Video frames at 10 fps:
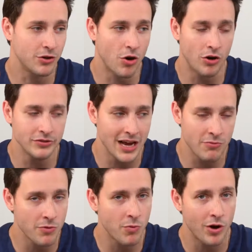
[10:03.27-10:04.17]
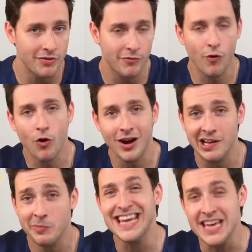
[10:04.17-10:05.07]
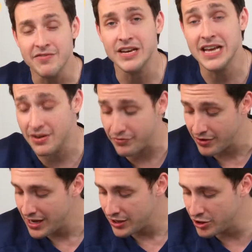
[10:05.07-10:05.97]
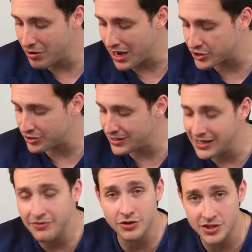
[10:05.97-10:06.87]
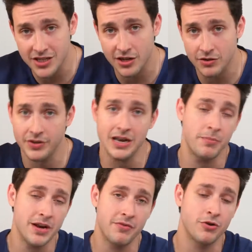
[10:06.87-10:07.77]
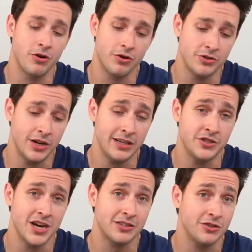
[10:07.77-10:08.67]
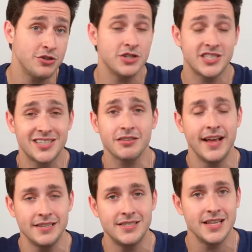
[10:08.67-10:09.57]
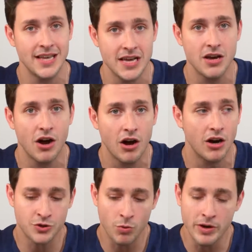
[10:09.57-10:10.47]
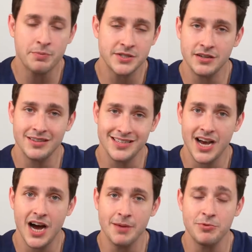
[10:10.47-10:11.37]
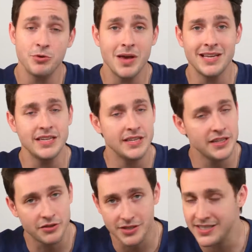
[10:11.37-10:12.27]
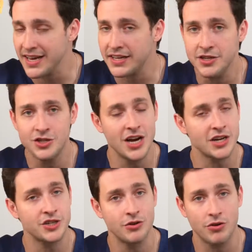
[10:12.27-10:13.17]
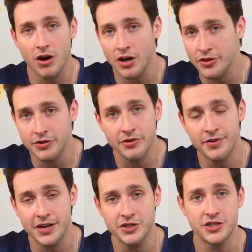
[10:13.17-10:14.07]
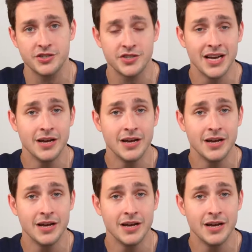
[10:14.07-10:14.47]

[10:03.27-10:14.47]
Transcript: So call 911 for help, even if you actually give yourself an epinephrine auto injector, you should still head to the ER. 20% of the time, you may need either a second injection or other interventions